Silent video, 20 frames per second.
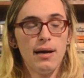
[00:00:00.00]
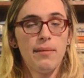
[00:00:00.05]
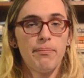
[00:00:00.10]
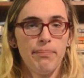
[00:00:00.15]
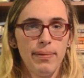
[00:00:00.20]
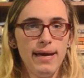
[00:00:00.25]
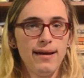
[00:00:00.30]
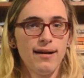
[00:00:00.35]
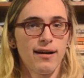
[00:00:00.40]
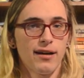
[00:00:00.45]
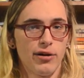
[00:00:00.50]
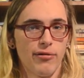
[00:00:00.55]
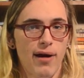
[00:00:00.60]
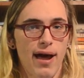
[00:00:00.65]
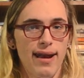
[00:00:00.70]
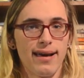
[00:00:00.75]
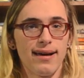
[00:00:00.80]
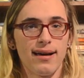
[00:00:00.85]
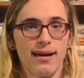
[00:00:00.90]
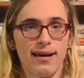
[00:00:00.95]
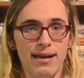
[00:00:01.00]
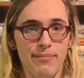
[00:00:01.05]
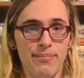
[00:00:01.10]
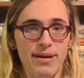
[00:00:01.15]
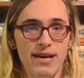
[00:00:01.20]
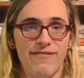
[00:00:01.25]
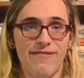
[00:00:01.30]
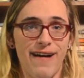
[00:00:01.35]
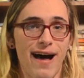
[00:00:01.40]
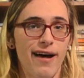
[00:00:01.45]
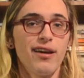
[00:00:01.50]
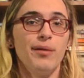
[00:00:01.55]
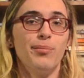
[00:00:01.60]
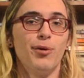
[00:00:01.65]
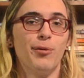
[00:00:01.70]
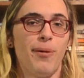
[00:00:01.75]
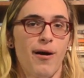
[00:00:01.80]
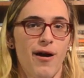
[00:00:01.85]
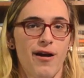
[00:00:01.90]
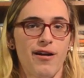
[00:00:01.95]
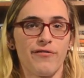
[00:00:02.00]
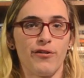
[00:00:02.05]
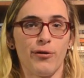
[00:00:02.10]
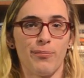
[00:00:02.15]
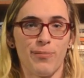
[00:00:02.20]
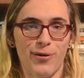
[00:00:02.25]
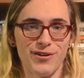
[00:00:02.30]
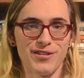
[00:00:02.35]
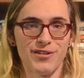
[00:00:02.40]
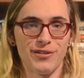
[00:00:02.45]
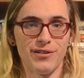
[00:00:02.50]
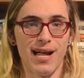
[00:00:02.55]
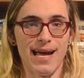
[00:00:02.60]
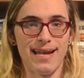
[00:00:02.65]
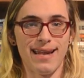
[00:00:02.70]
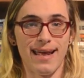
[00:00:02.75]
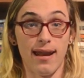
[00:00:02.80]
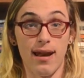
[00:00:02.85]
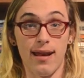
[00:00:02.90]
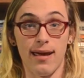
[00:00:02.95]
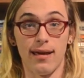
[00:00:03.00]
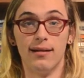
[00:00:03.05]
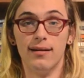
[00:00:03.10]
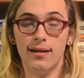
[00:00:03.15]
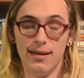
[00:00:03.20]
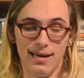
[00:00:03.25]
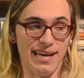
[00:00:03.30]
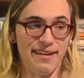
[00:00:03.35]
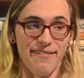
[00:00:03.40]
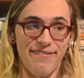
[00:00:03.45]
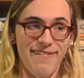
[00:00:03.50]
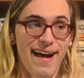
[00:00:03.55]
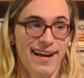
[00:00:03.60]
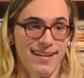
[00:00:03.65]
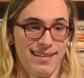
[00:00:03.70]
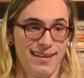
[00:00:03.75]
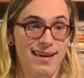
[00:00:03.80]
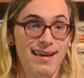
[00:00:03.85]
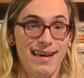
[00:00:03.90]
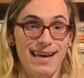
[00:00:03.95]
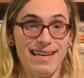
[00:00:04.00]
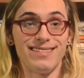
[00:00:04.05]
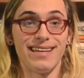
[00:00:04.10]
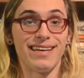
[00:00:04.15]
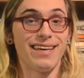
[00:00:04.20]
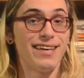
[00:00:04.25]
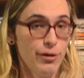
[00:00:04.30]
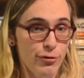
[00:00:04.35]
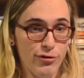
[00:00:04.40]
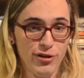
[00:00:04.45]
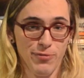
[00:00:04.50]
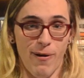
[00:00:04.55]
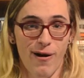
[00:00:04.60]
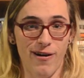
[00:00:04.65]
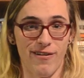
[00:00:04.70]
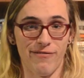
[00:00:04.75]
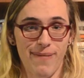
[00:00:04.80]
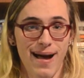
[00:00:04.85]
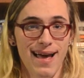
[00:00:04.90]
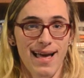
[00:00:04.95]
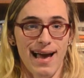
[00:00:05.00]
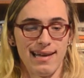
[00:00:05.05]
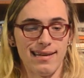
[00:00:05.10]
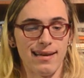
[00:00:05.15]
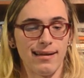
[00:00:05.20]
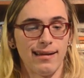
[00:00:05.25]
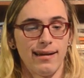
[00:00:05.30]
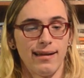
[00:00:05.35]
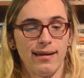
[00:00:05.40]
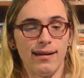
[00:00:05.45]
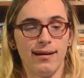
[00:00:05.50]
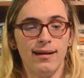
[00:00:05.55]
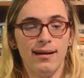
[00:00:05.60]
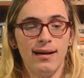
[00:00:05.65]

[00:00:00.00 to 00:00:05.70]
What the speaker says: Being a karateka can be a valuable part of your personal identity. In fact, it's a huge part of my identity.